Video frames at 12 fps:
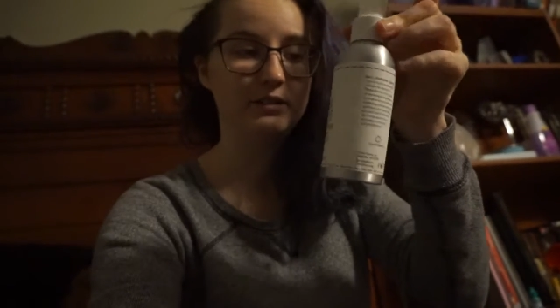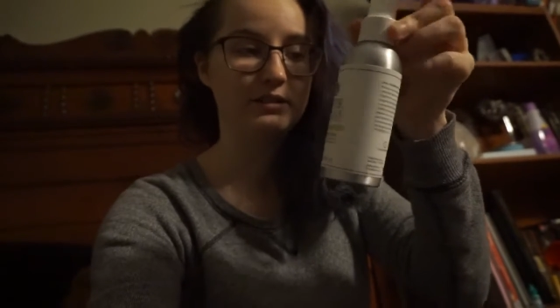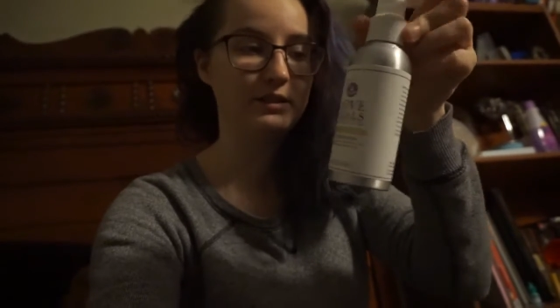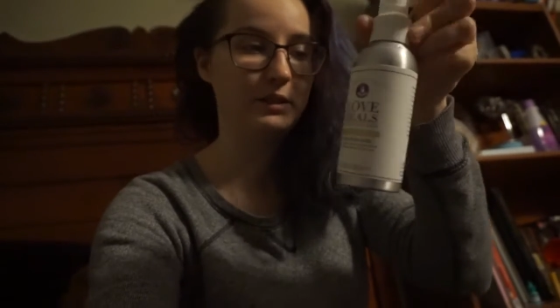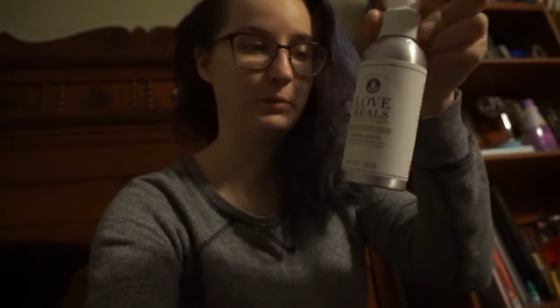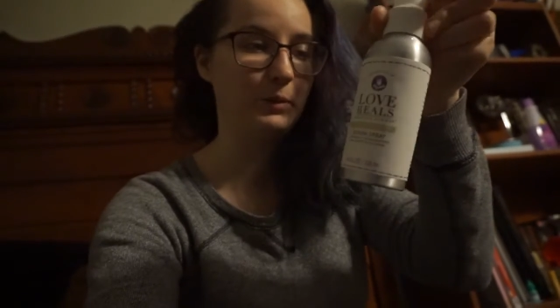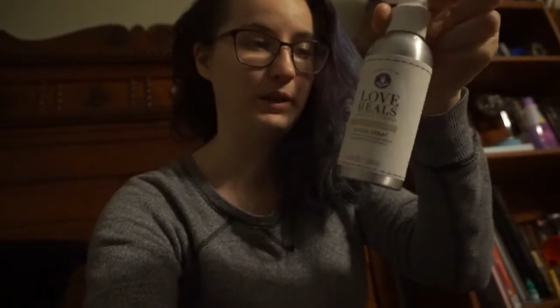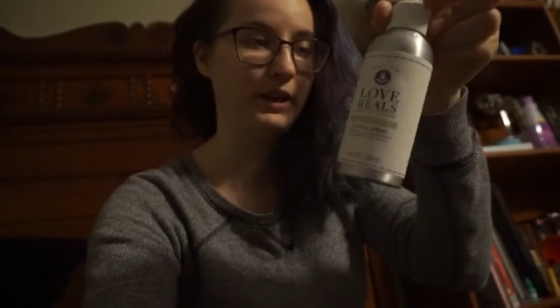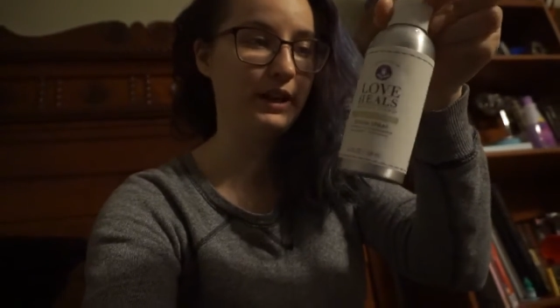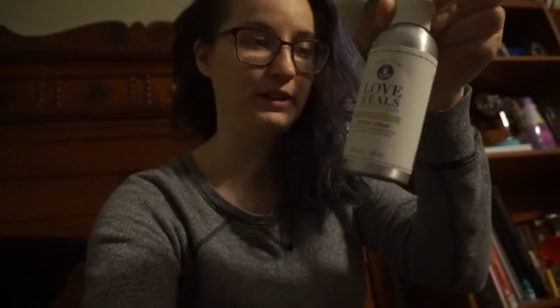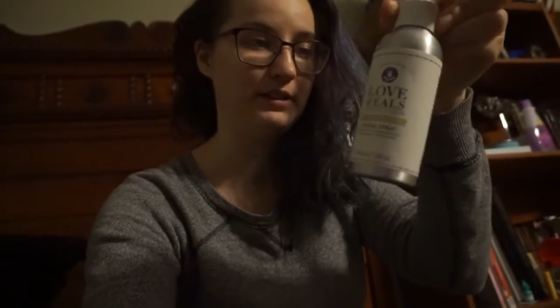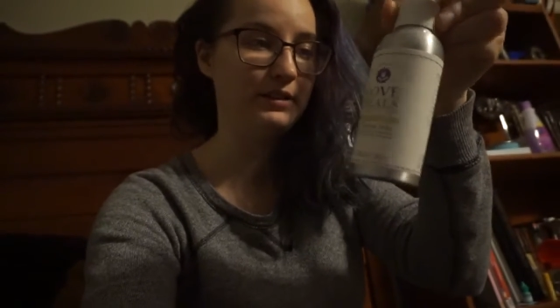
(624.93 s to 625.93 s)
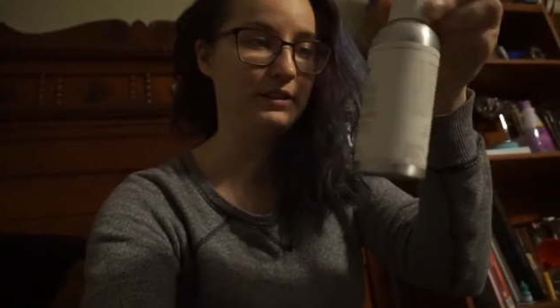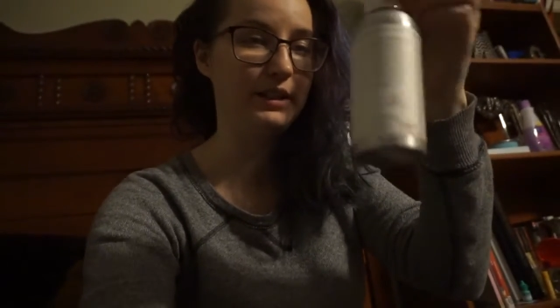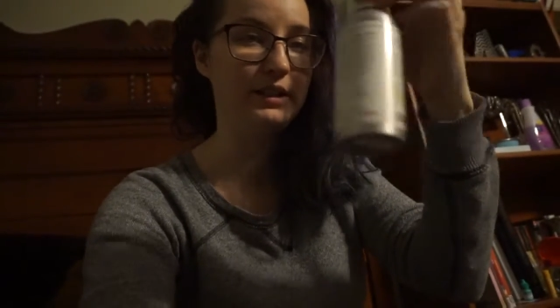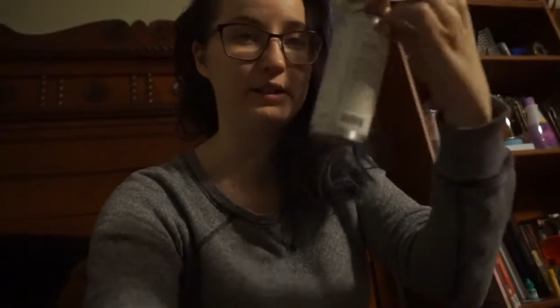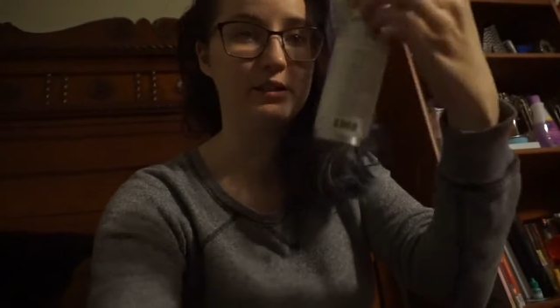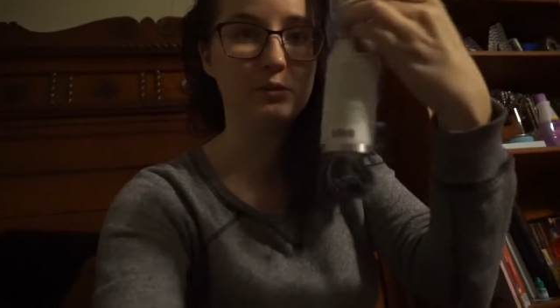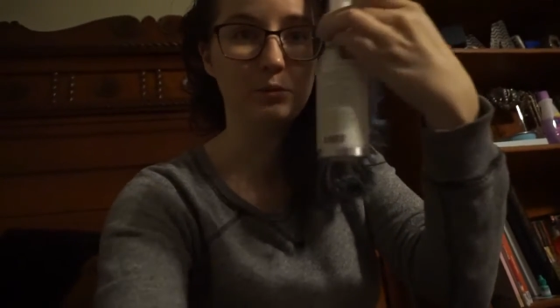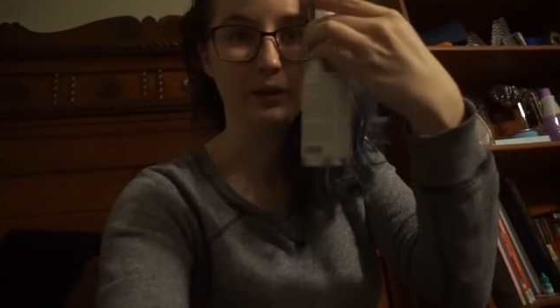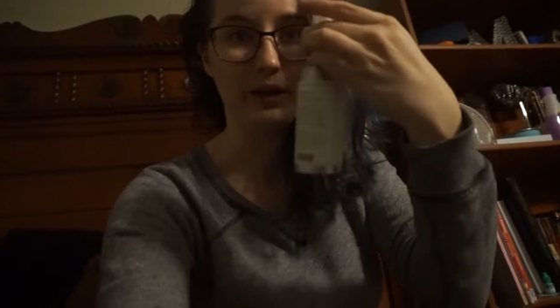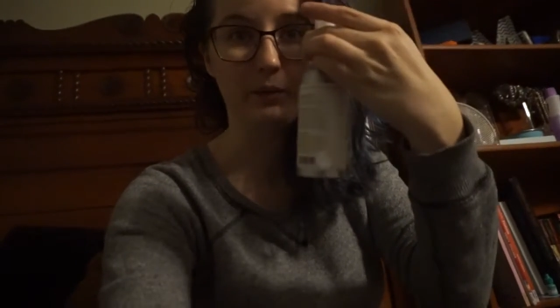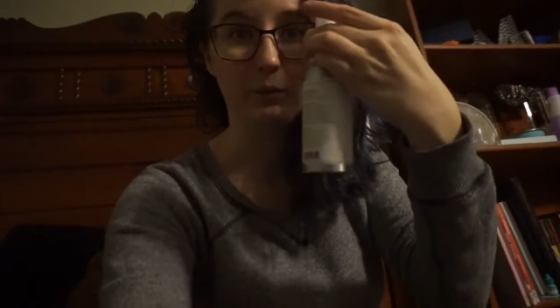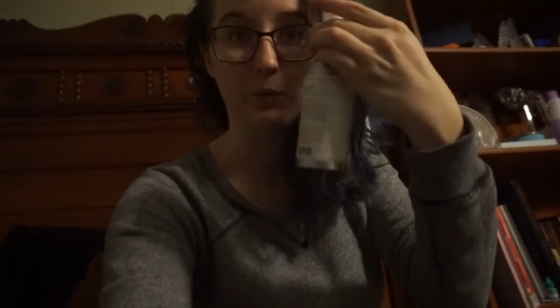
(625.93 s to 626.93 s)
Someone had to say, this is
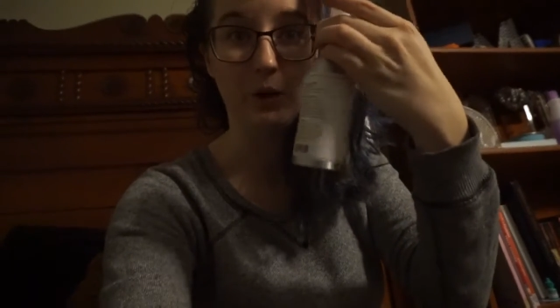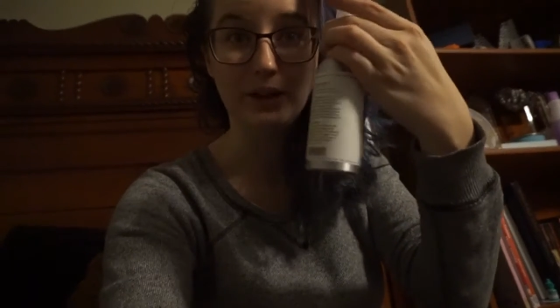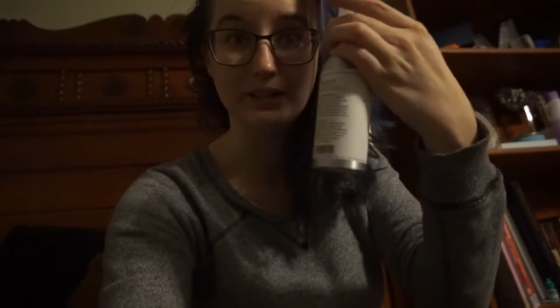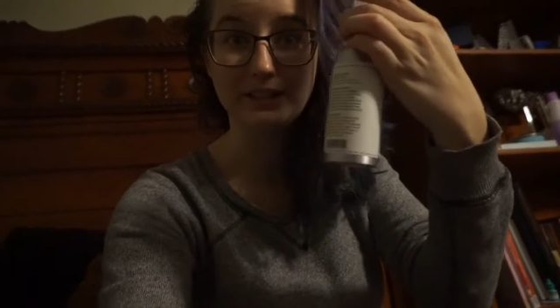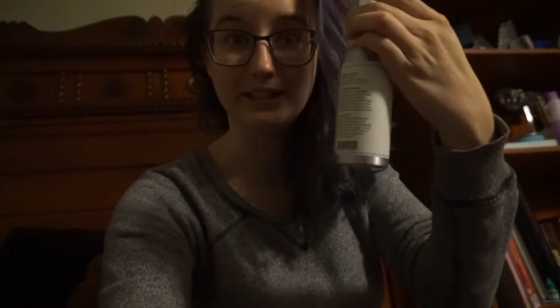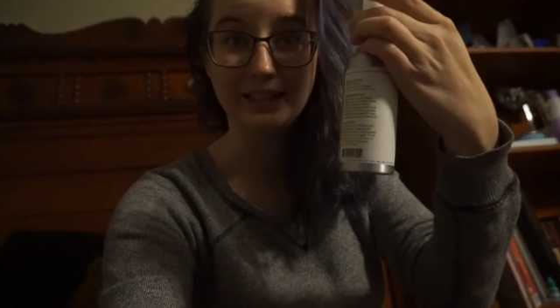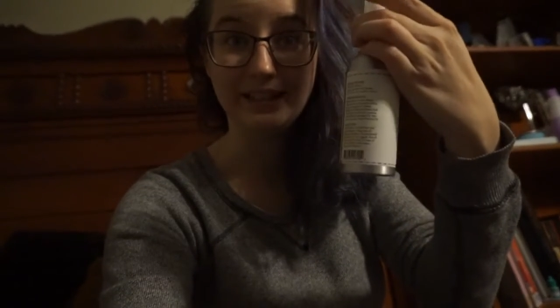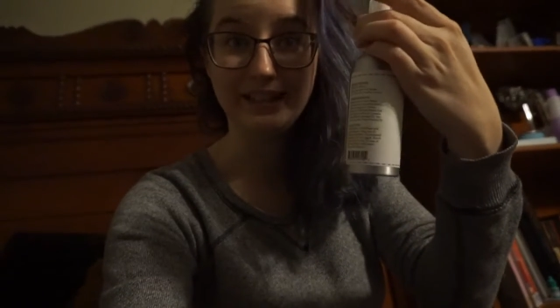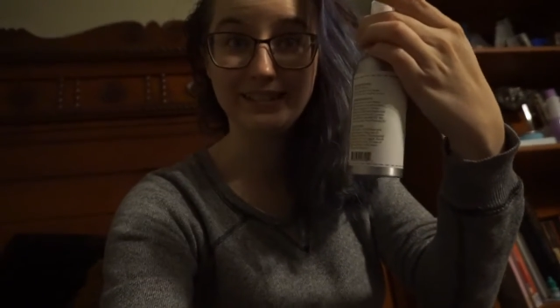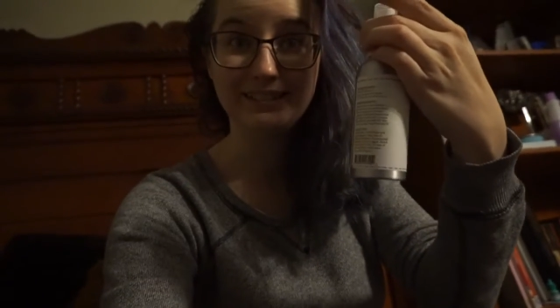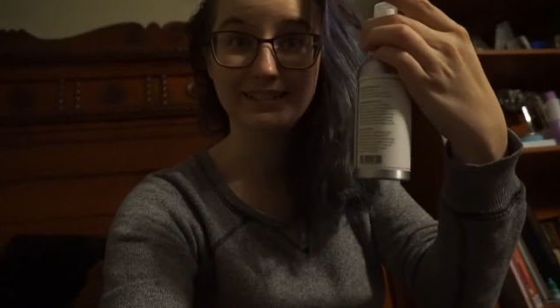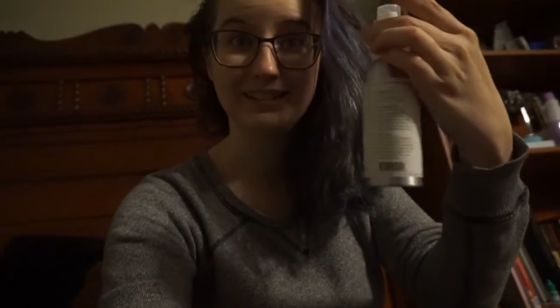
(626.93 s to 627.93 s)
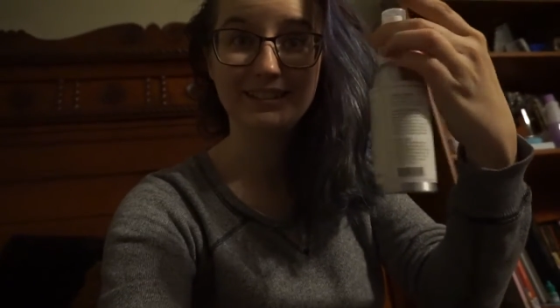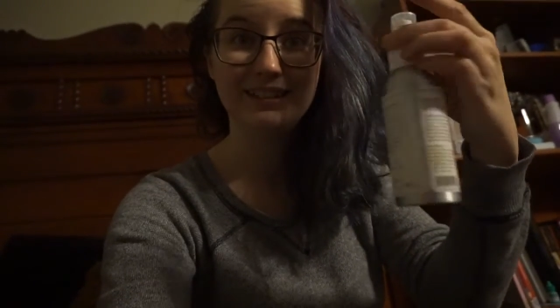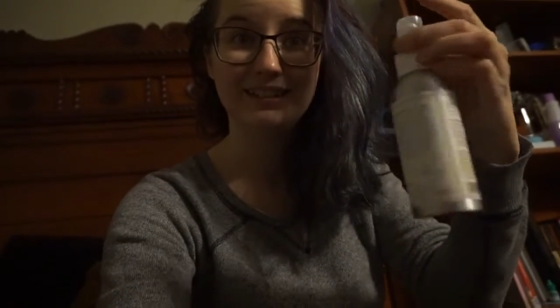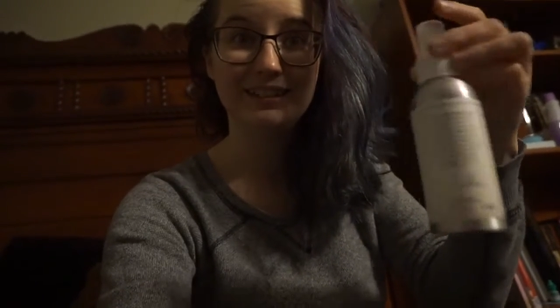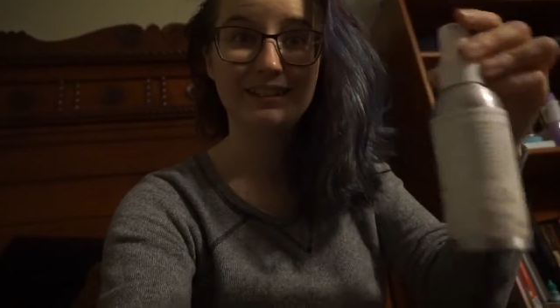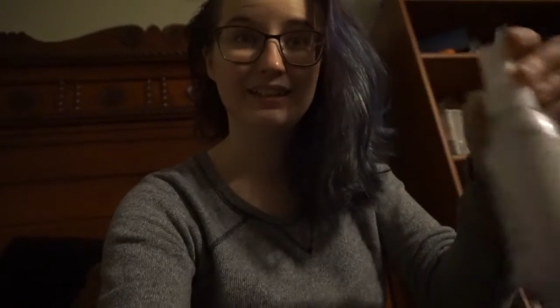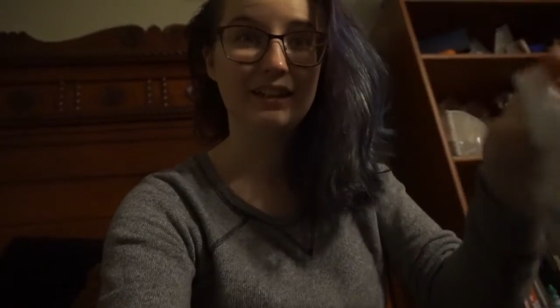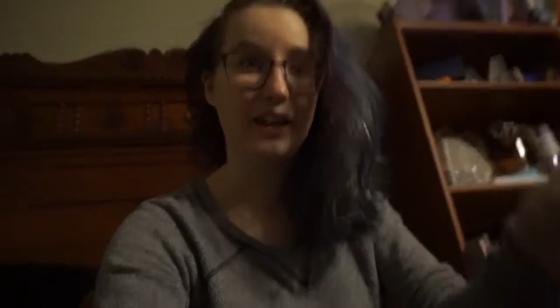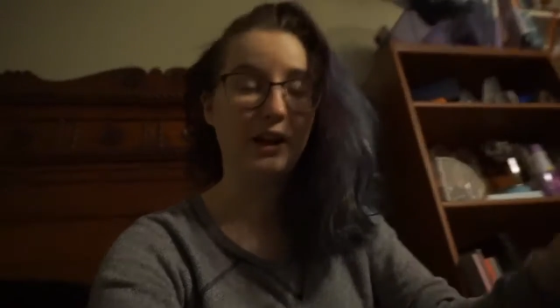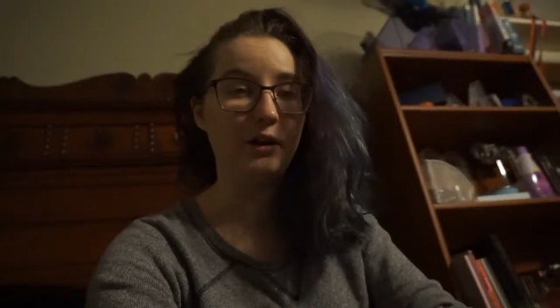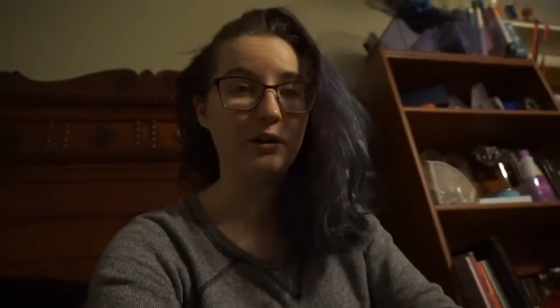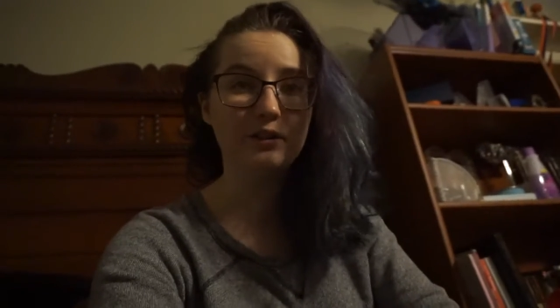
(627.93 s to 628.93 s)
what I want in it.
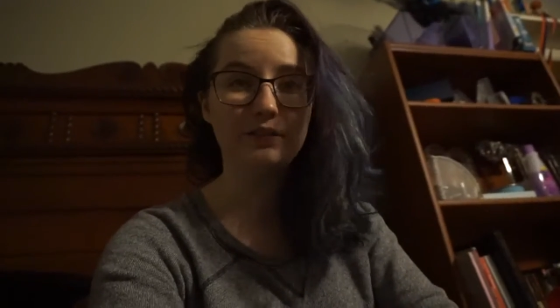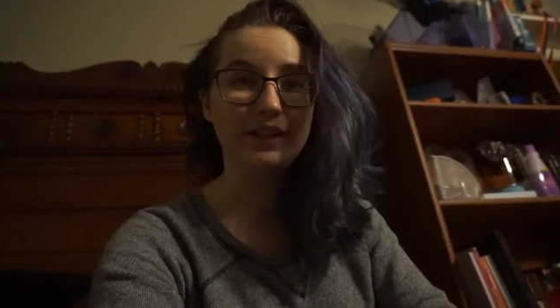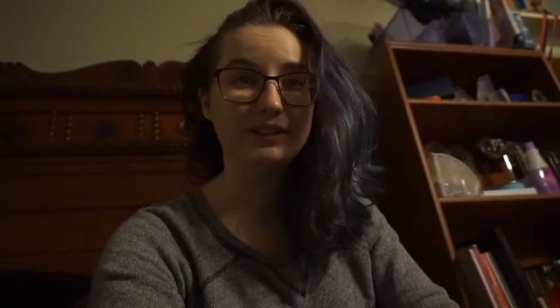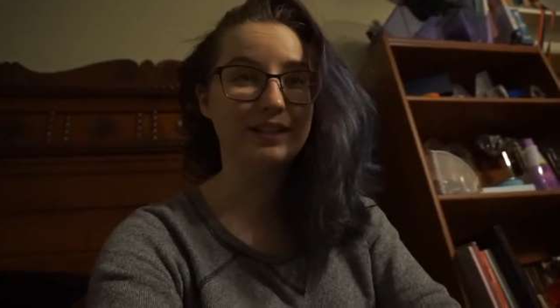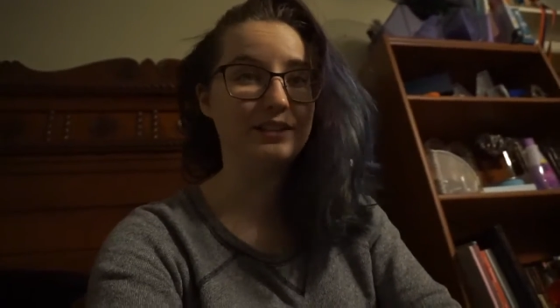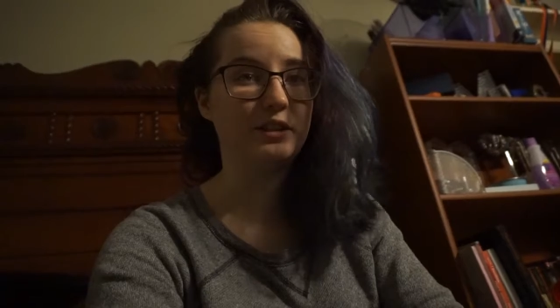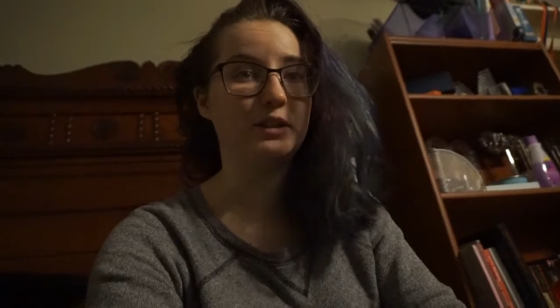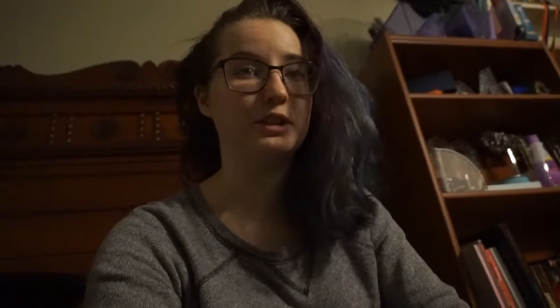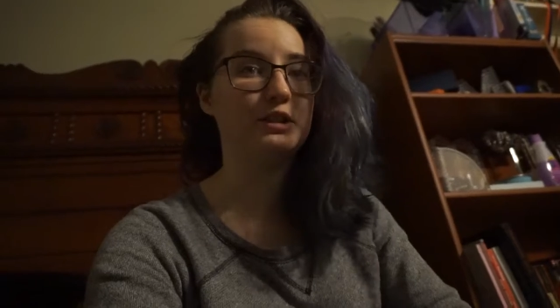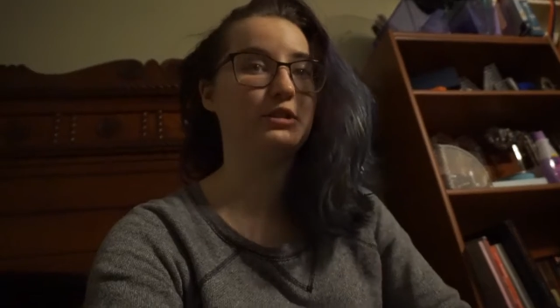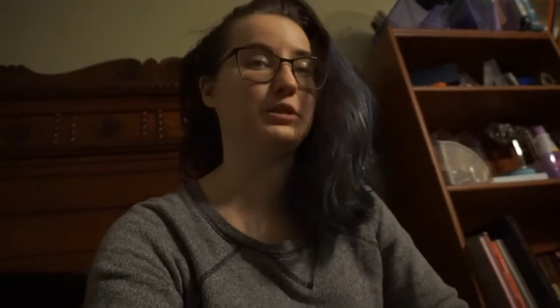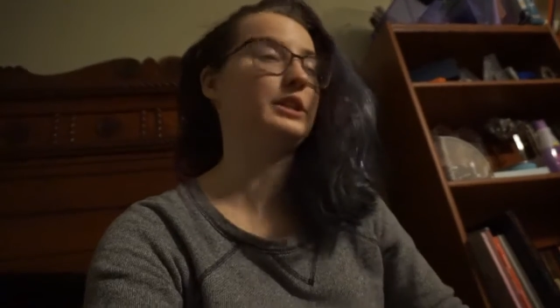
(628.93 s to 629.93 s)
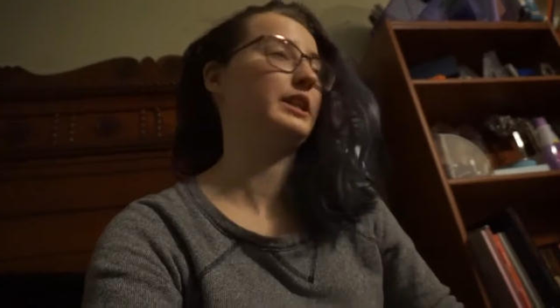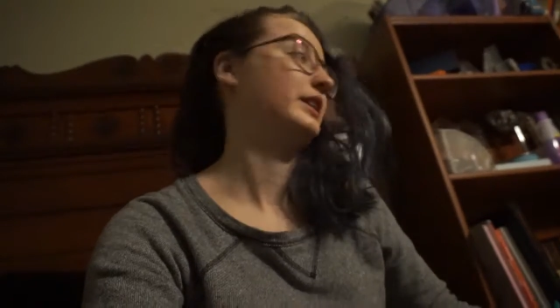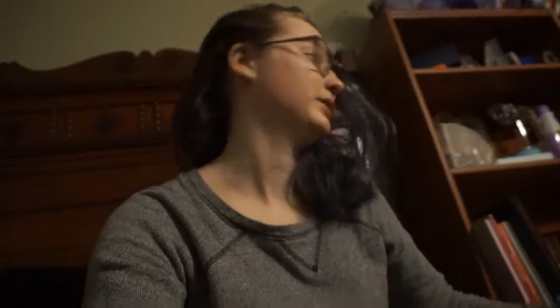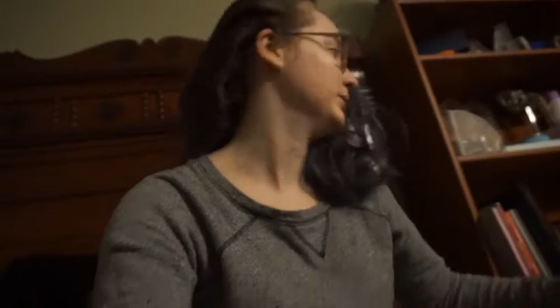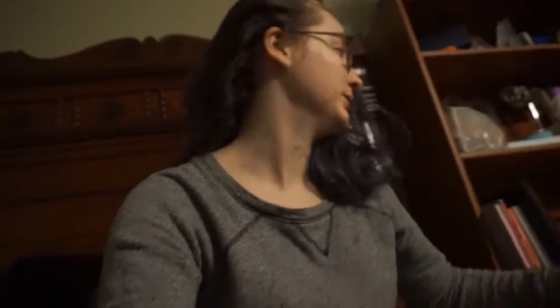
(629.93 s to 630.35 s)
And all of that takes artistry and